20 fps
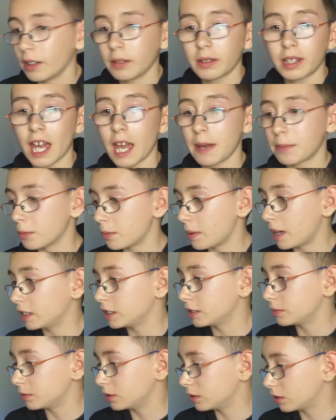cable
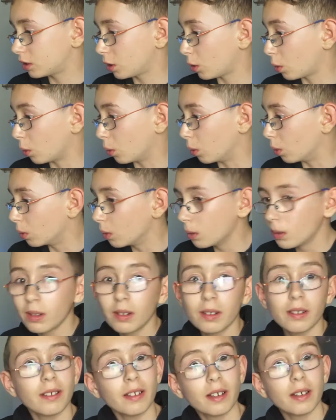management tool
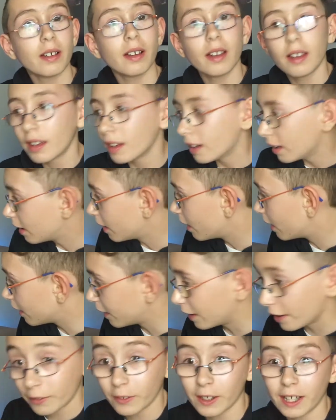
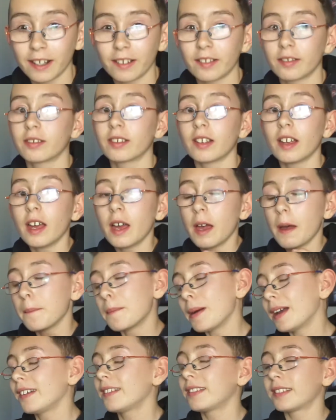there is.
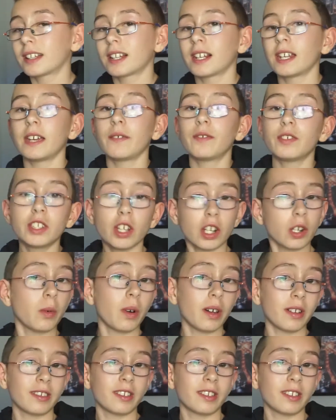Basically, if you don't know what a